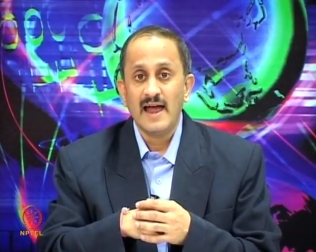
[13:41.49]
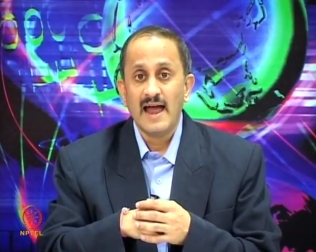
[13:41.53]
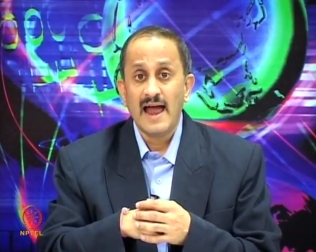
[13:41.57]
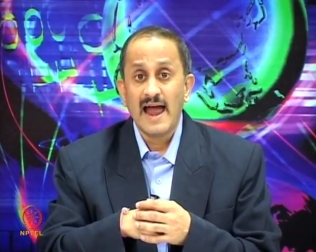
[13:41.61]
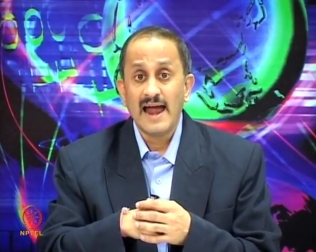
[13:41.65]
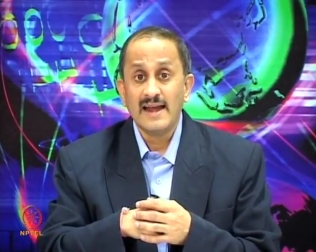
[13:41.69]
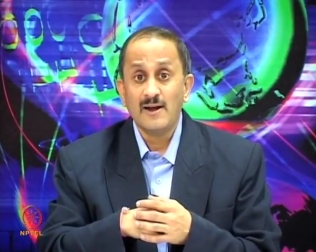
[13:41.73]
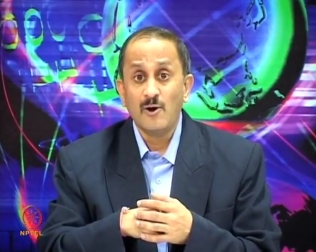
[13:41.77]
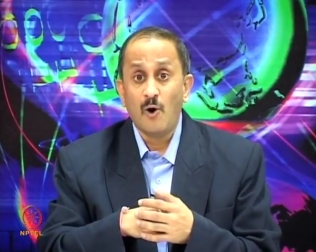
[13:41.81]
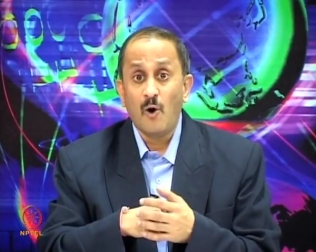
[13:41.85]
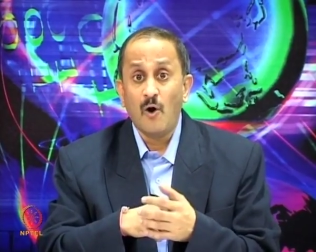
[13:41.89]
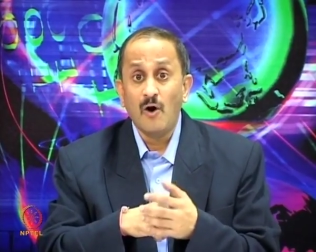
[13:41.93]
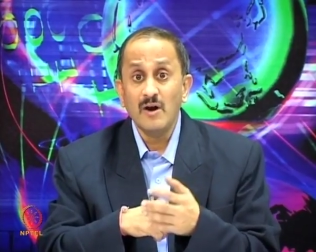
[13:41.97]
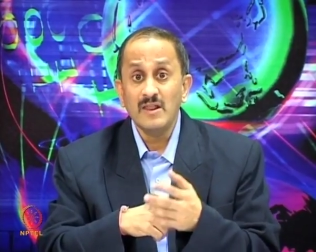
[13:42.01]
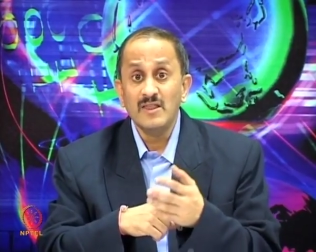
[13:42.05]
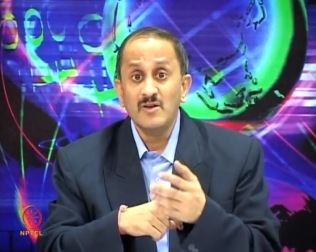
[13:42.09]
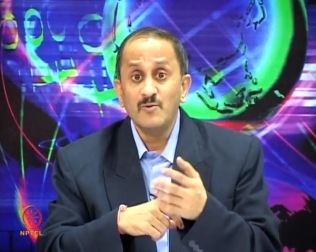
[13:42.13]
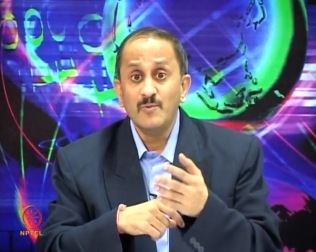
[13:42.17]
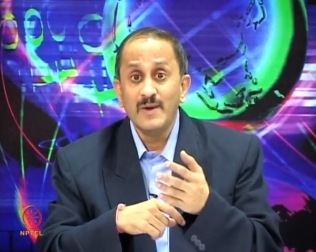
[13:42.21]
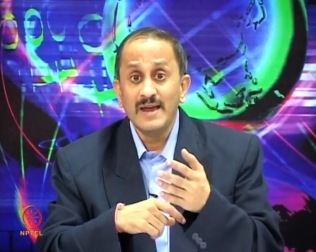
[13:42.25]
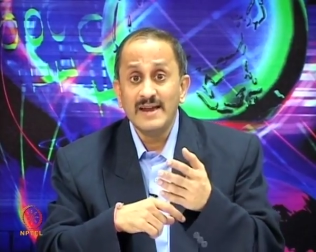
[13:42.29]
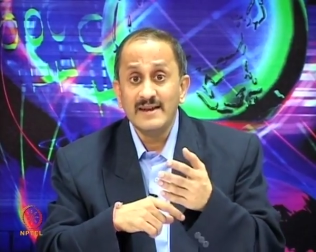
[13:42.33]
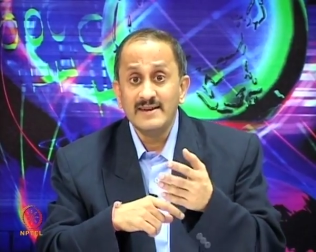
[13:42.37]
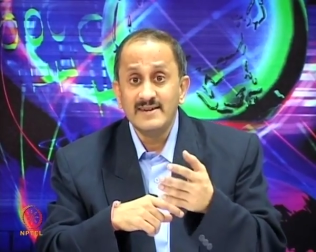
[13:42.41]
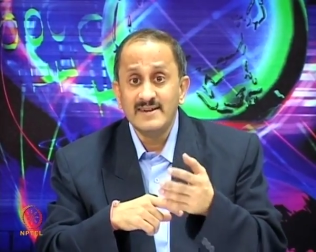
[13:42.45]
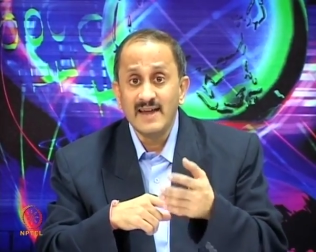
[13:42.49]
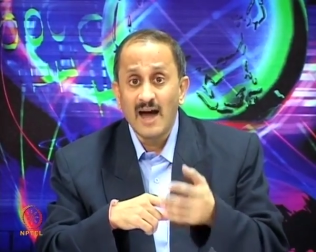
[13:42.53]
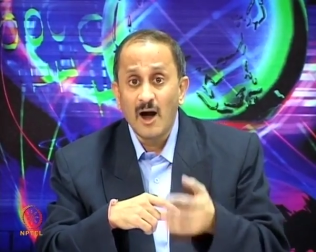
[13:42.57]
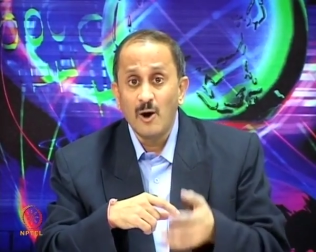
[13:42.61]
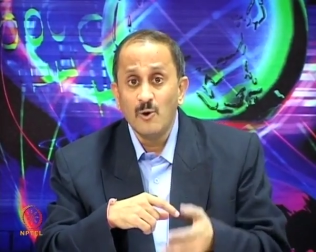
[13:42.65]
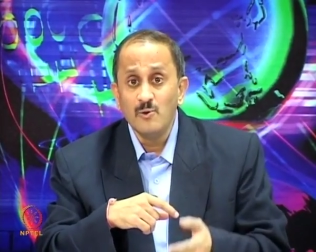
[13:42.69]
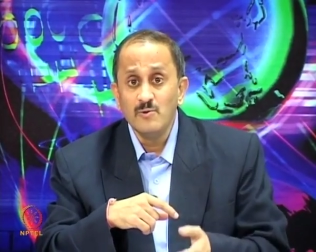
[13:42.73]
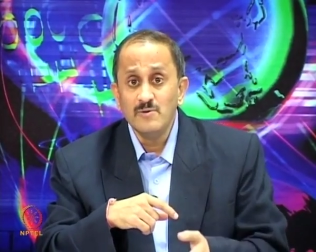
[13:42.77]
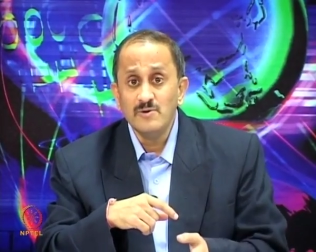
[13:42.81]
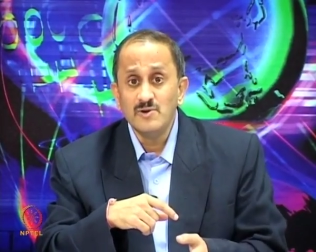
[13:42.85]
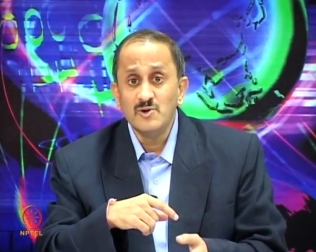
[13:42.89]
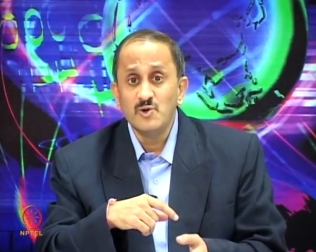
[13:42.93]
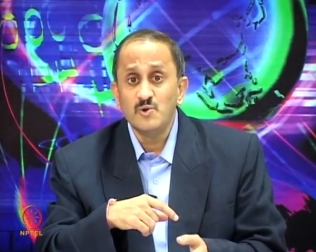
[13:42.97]
and all the way
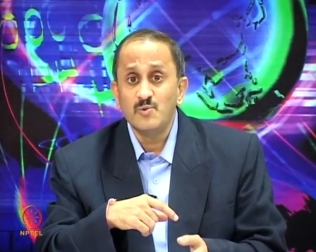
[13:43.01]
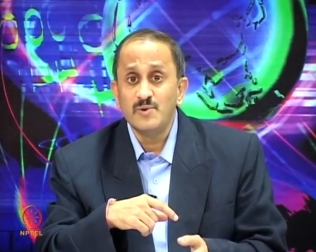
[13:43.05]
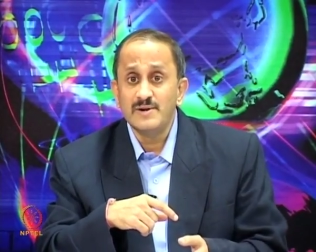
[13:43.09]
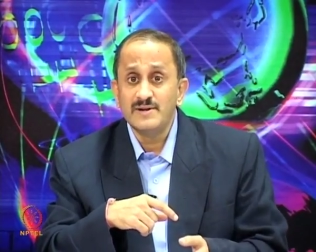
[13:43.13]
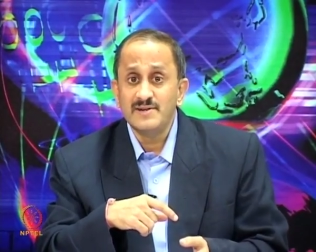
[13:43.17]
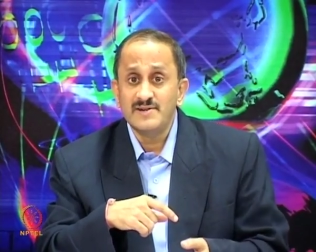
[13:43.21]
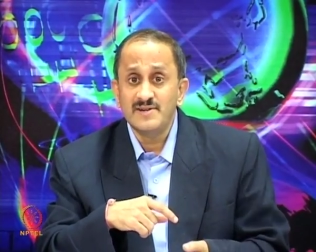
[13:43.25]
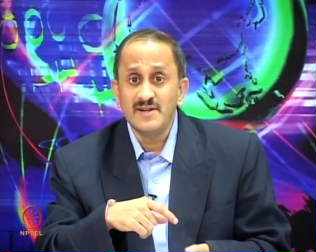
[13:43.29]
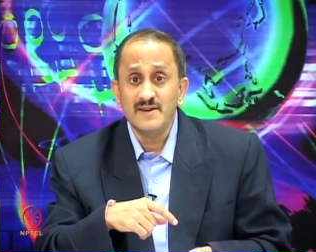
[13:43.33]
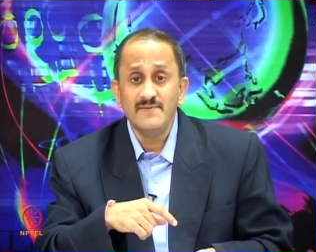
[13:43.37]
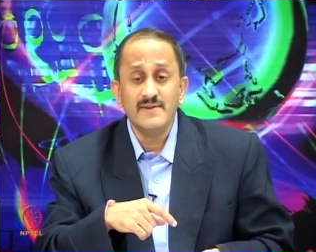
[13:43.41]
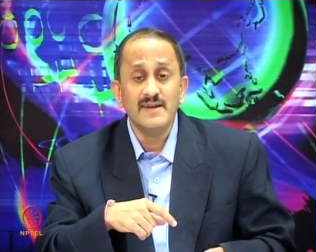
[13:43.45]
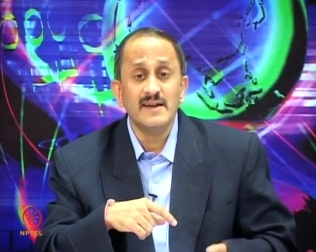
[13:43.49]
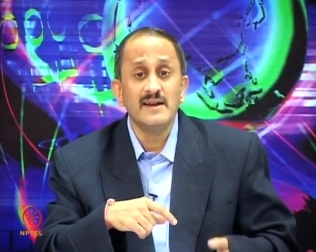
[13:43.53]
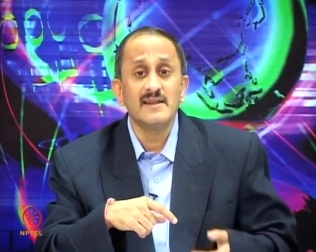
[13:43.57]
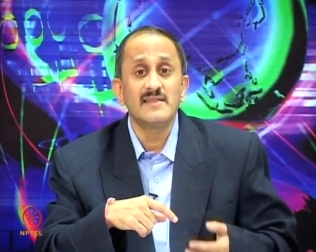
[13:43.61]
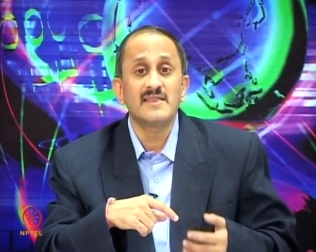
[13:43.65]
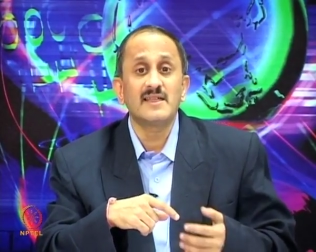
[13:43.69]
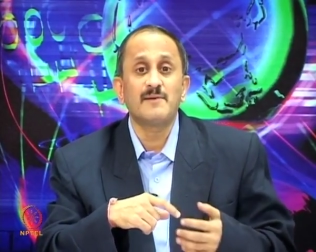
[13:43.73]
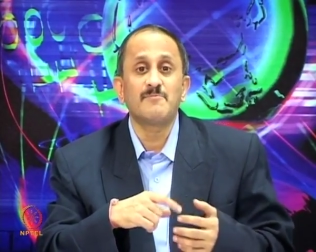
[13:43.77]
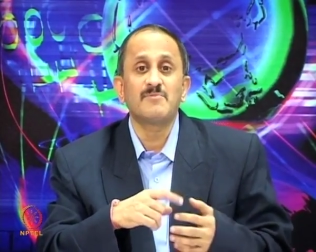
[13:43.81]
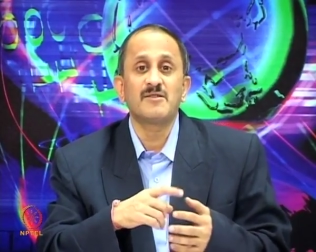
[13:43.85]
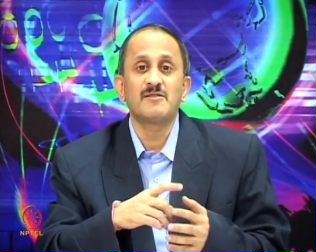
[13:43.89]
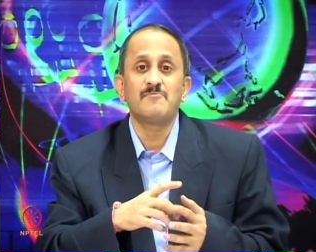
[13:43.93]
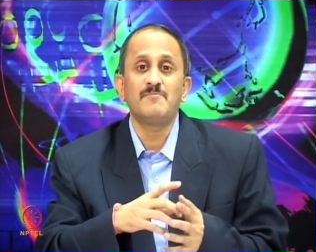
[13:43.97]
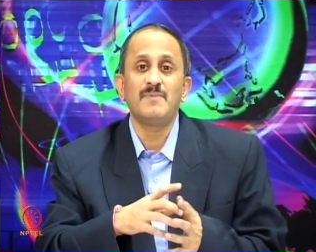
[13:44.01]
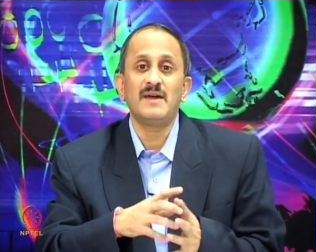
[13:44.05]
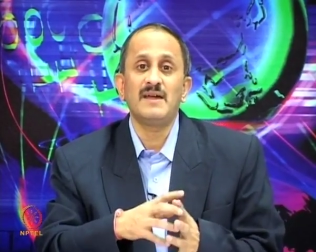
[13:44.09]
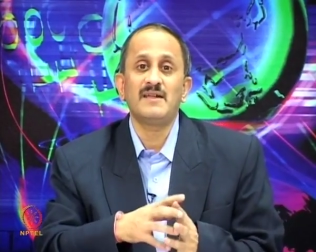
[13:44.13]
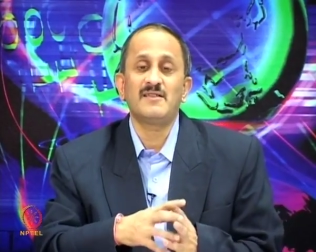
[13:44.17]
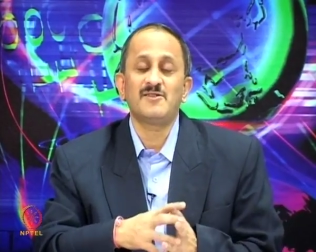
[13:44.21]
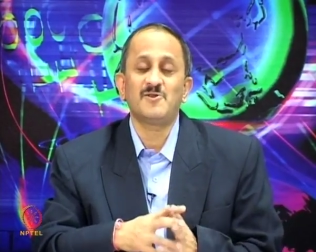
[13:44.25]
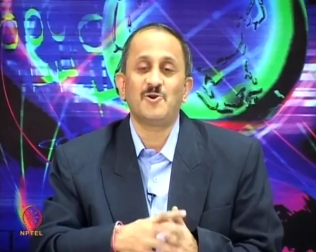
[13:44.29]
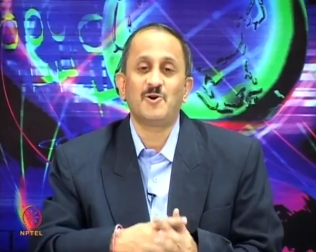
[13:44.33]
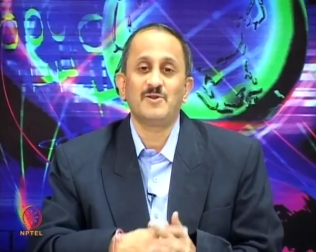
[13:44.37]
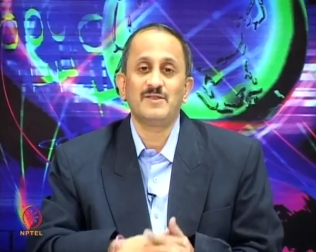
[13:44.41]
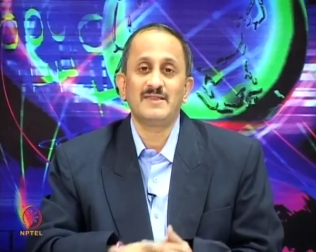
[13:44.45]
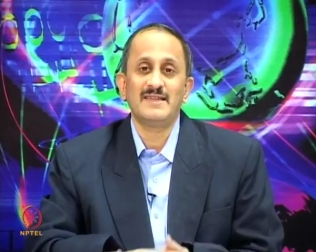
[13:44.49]
down to a trivial
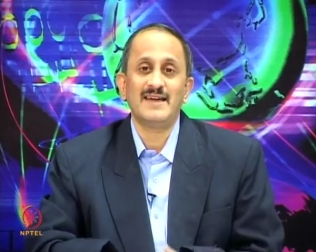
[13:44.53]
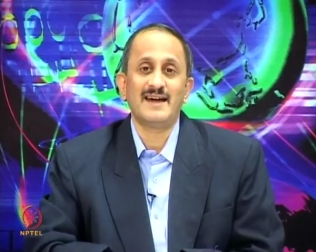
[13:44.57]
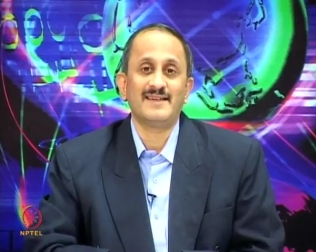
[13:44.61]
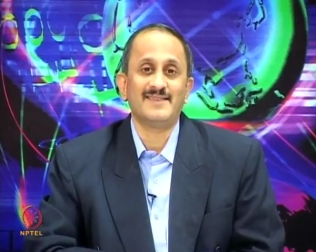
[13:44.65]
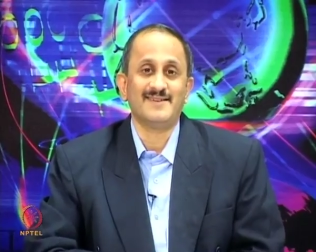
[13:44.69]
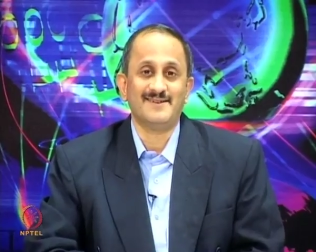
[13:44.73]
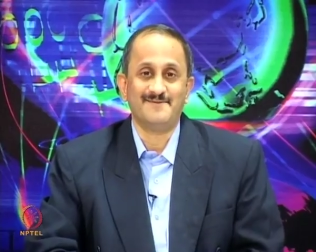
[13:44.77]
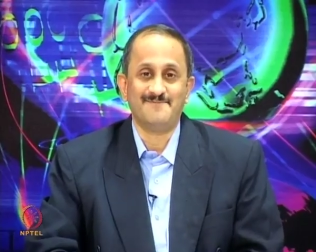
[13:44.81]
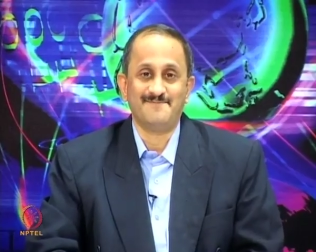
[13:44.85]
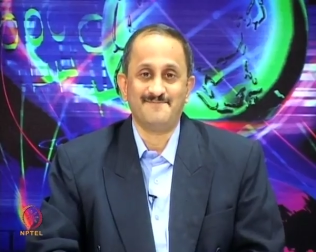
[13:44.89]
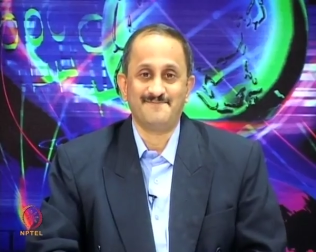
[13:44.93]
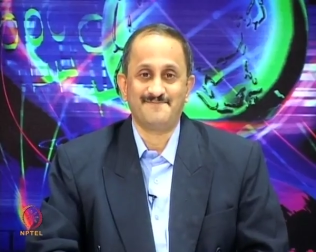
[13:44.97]
subspace on the other.